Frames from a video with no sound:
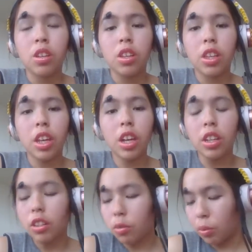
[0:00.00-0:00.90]
yeah,
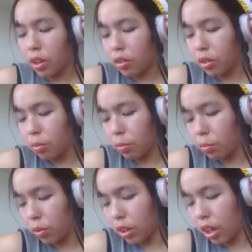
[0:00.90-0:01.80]
this weird
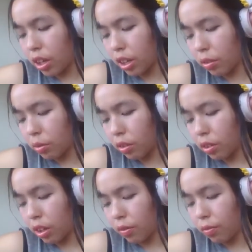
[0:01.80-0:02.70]
guy is
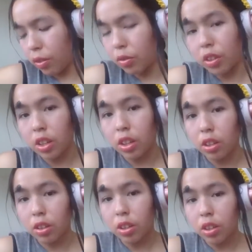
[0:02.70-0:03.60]
like 15.
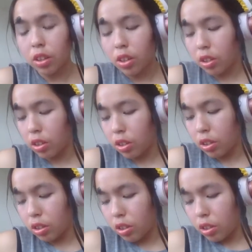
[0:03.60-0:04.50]

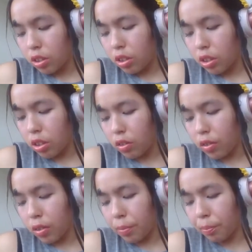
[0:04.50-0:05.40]

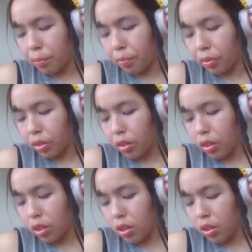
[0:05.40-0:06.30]
And,
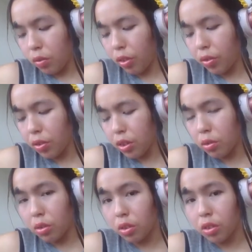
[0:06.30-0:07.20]
15
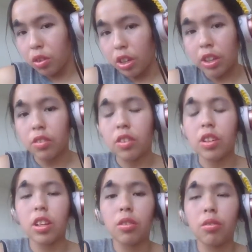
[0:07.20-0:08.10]
or
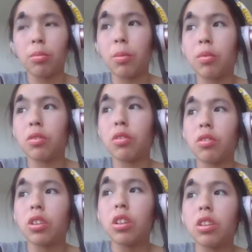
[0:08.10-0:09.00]
19, I don't remember, so.
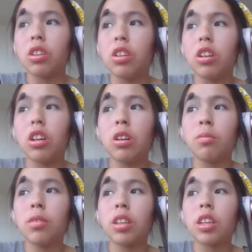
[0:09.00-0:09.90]

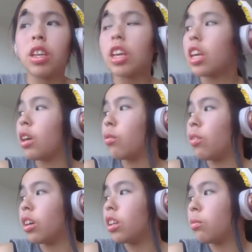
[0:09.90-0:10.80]
He
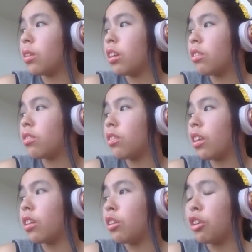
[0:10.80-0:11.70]
wanted me to
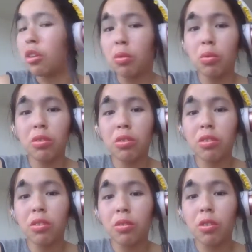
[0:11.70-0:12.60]
send
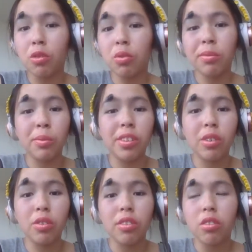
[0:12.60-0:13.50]
nudes, which was weird.